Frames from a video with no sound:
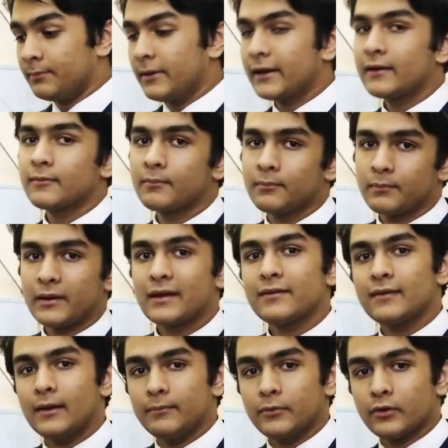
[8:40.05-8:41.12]

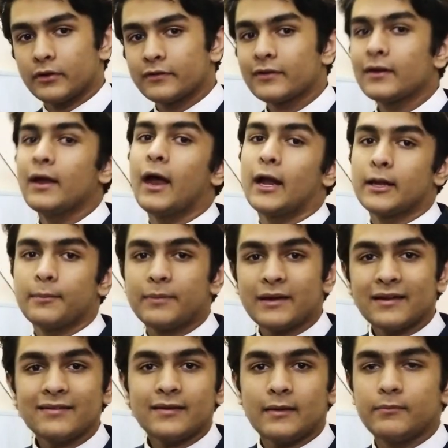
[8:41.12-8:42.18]
biggest MUNs, and the
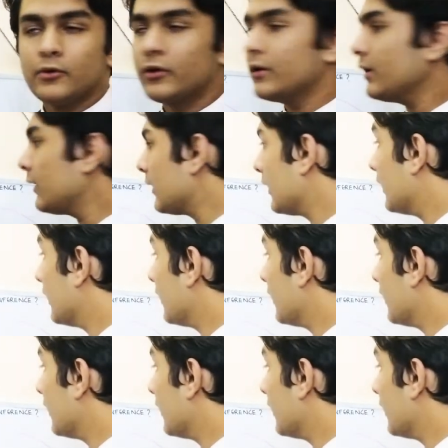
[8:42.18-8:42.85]
biggest MUN